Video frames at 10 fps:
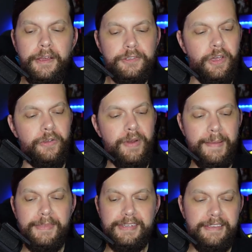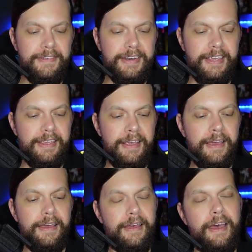So I grab the DVD,
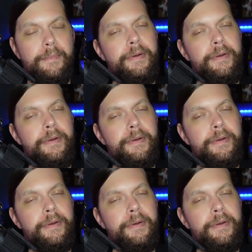uh, I uh,